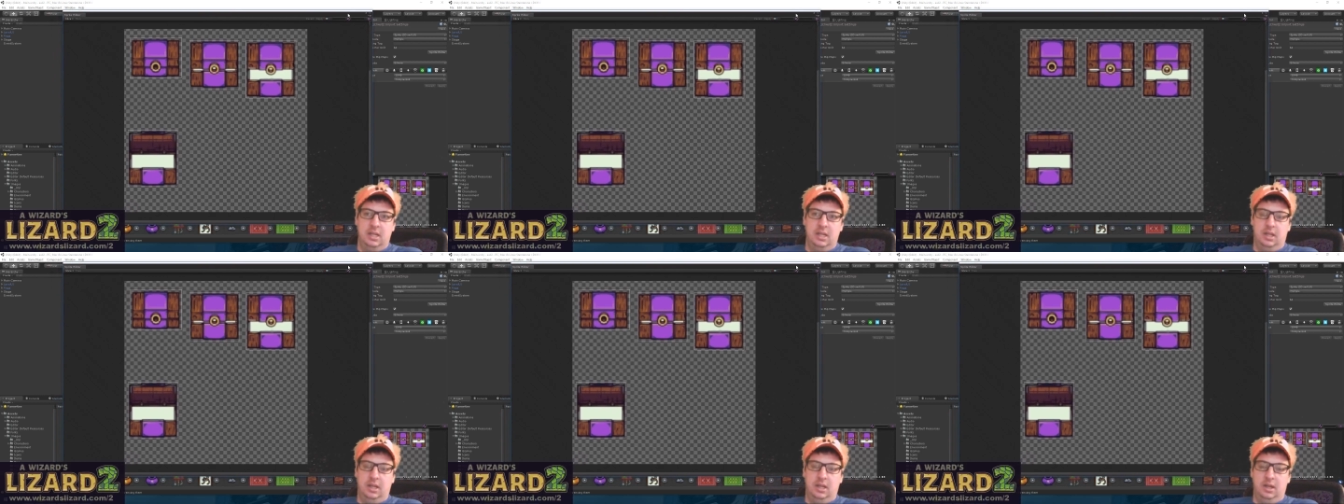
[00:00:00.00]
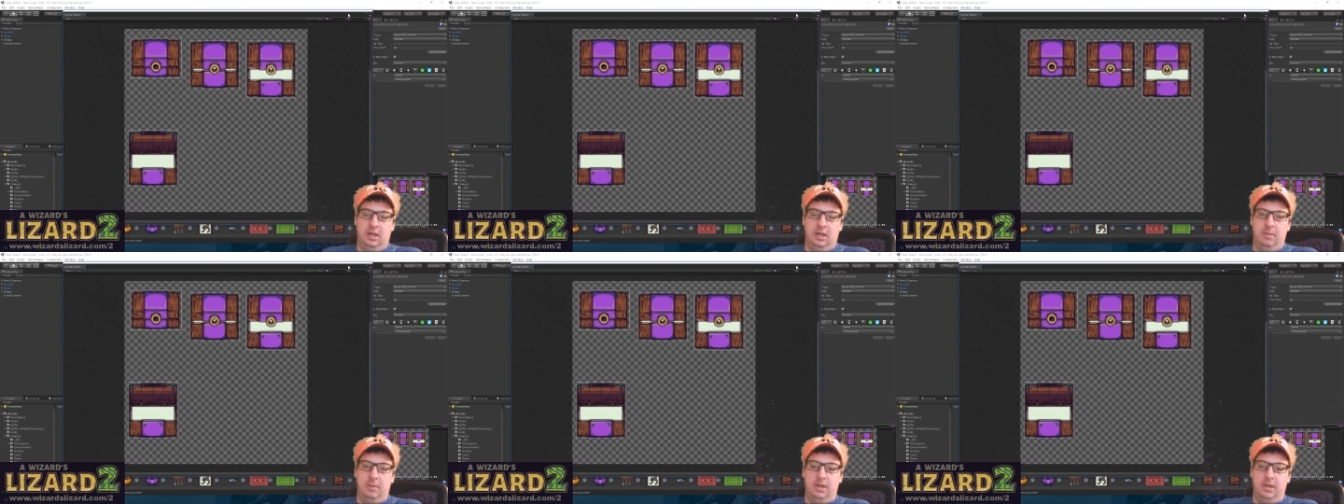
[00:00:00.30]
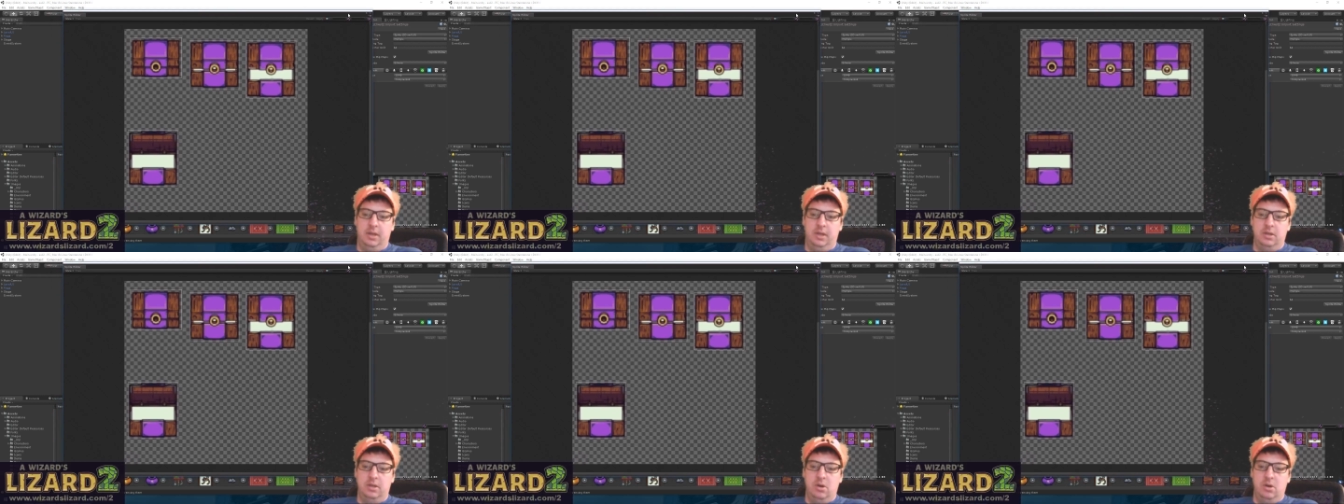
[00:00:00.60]
I
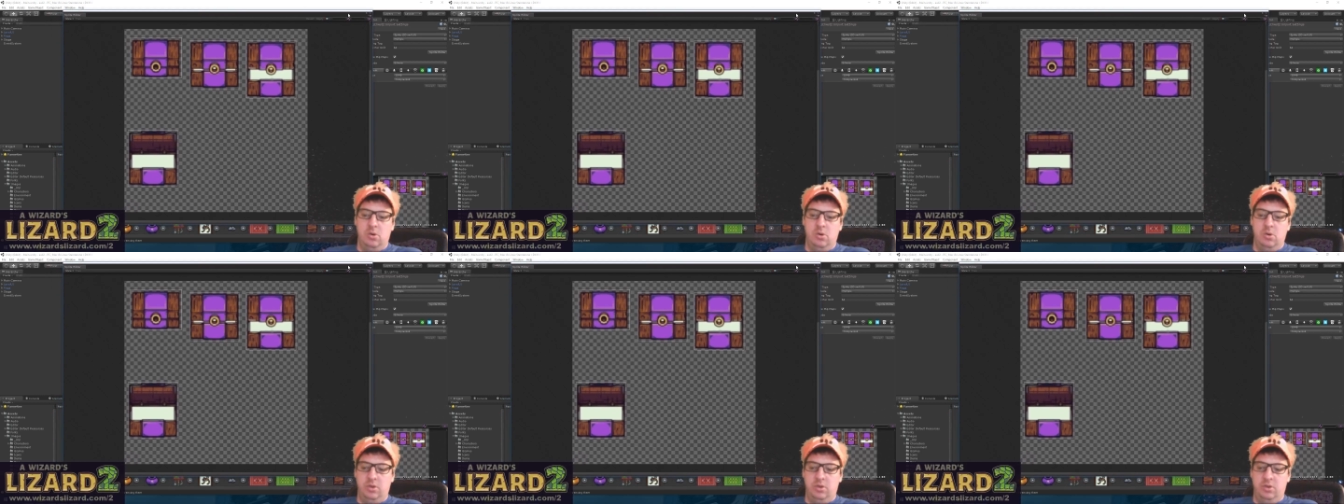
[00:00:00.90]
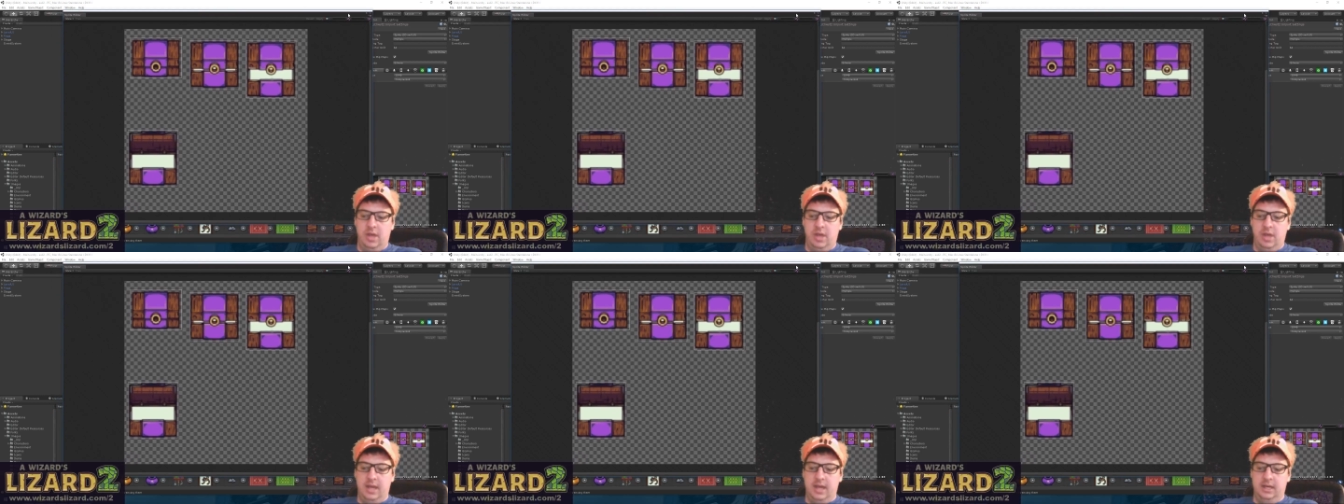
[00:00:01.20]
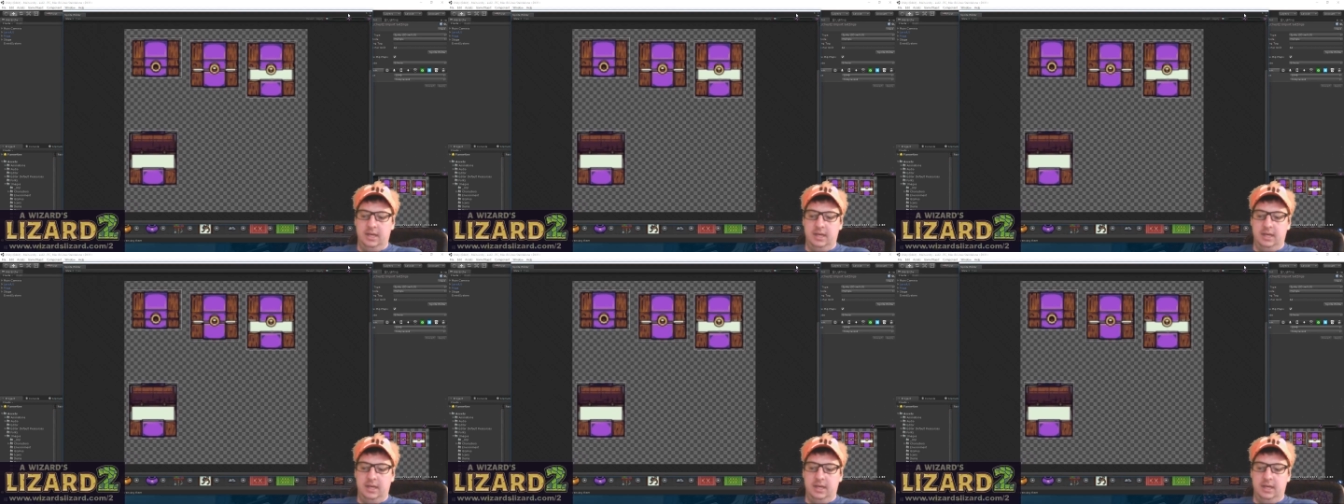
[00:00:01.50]
know that in